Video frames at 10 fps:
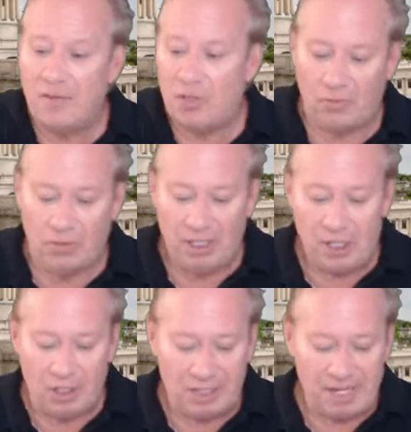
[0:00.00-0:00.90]
just a really
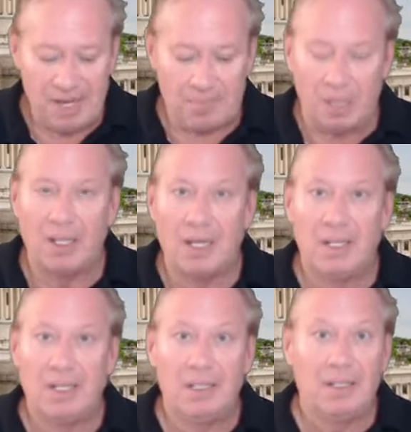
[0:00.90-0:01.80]
good example.
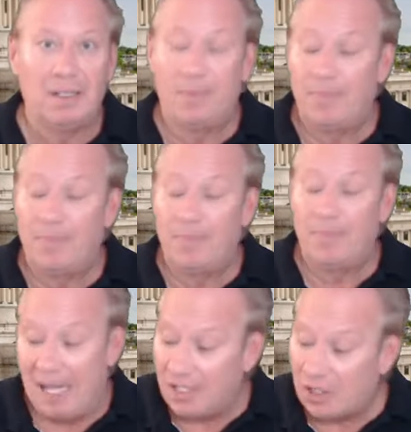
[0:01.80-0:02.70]

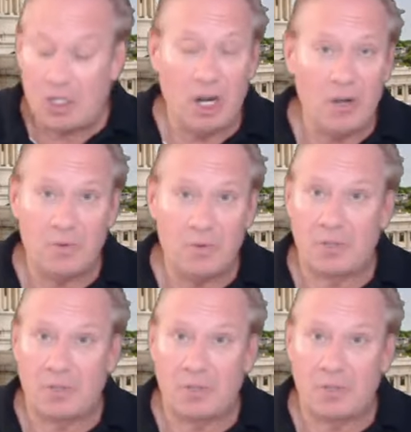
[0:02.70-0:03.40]
Alex Jones.